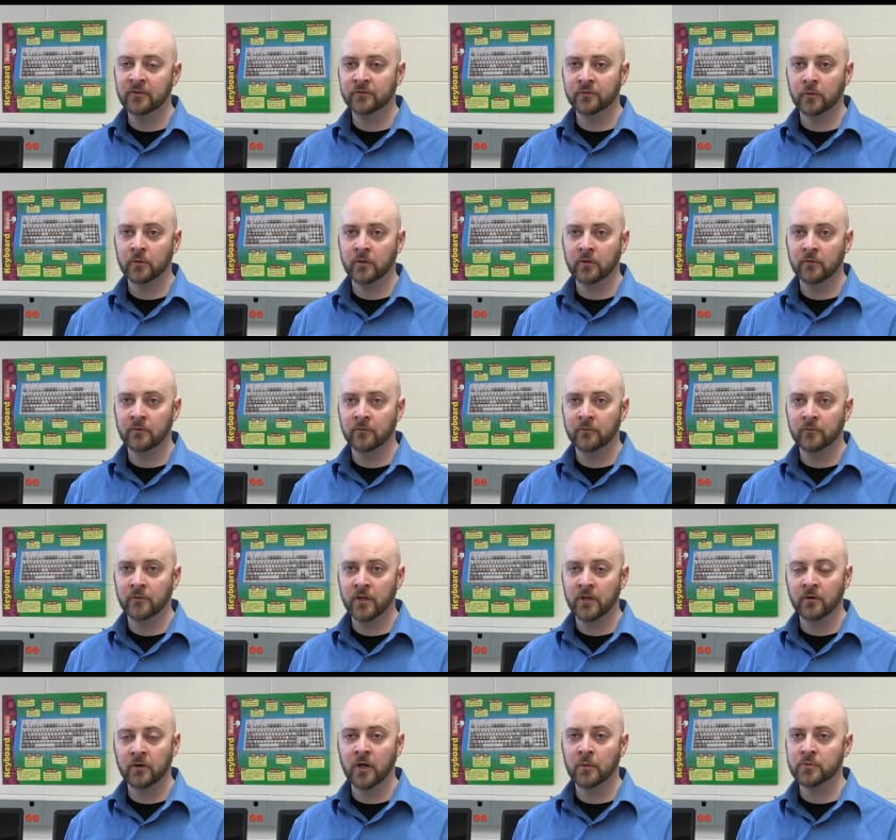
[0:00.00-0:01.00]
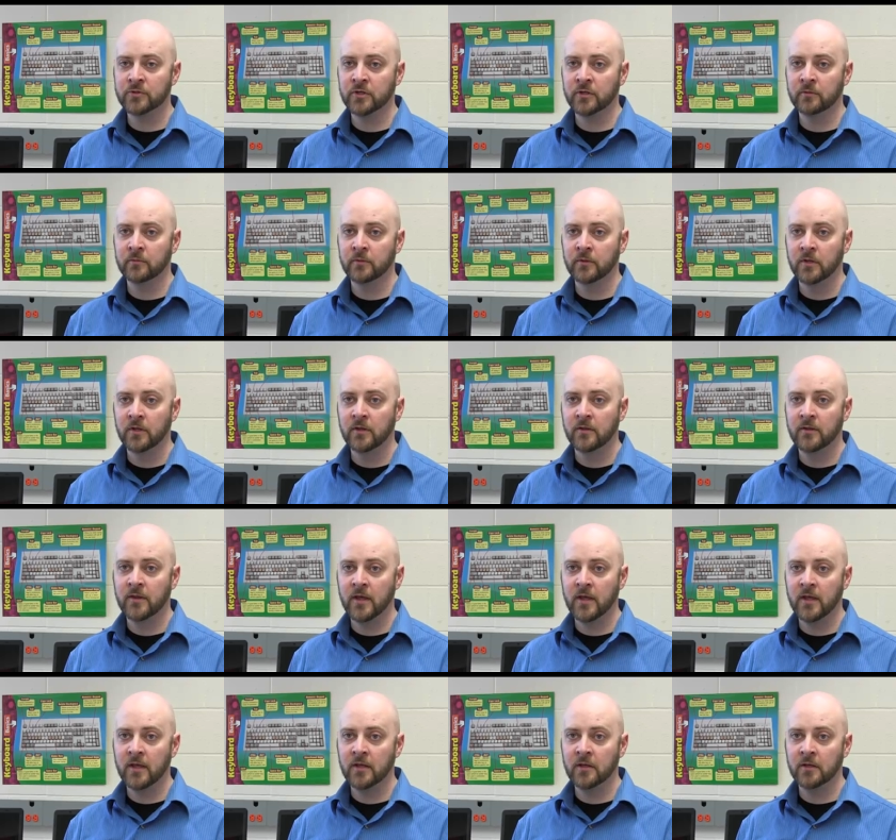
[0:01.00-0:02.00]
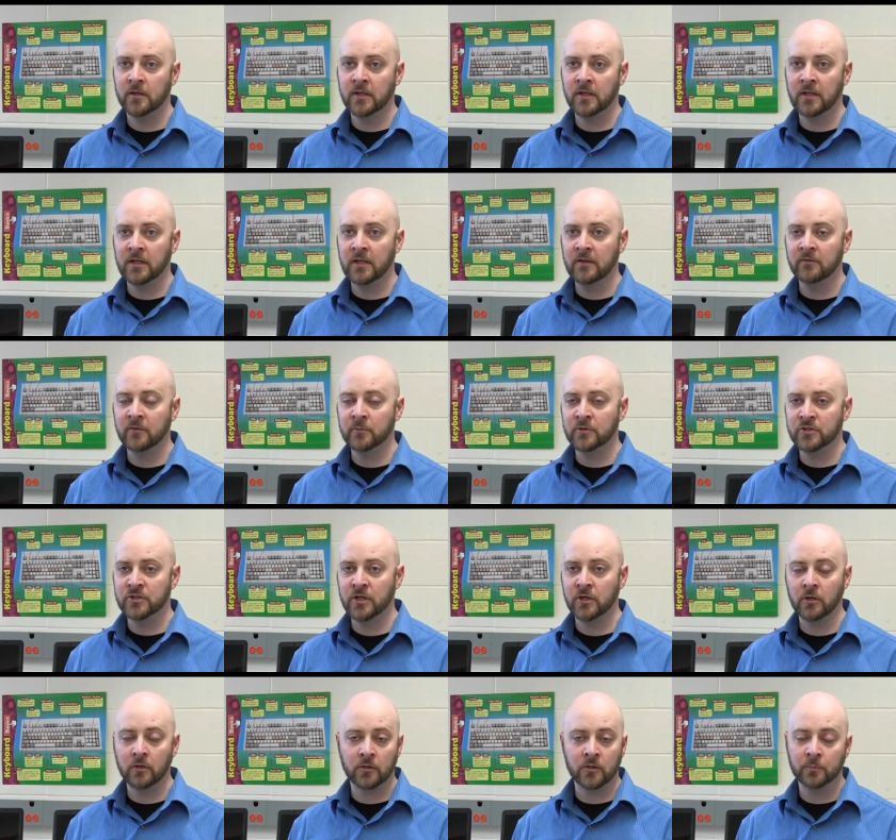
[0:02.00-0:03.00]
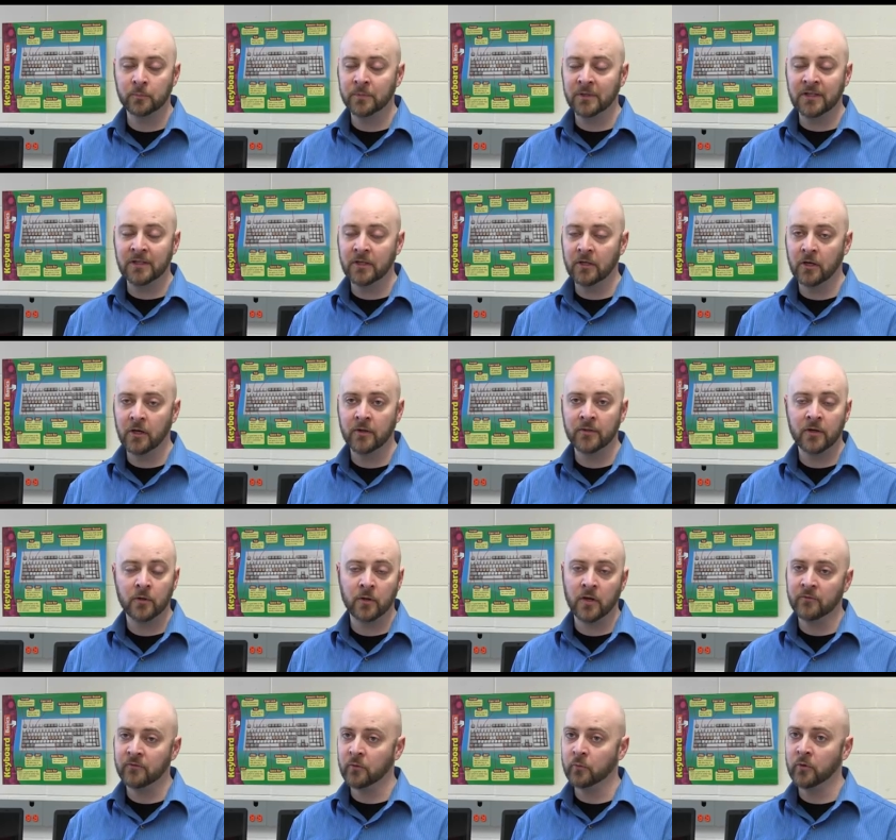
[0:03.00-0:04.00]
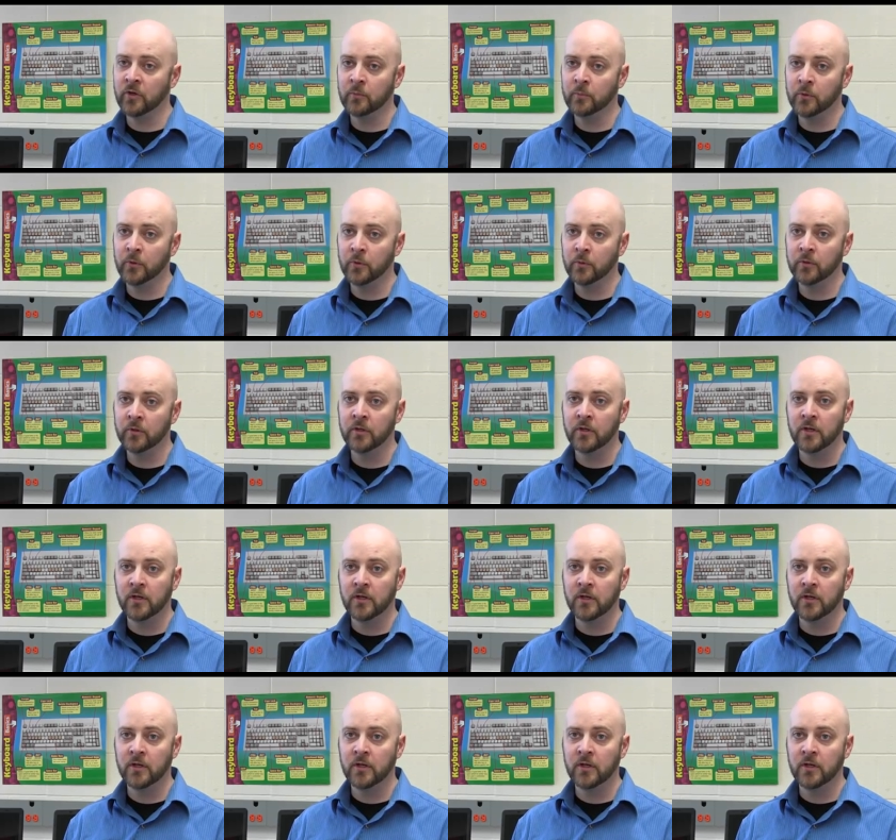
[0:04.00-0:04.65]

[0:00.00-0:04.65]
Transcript: sort of interruption. They can leave the machine completely on. They don't have to reboot.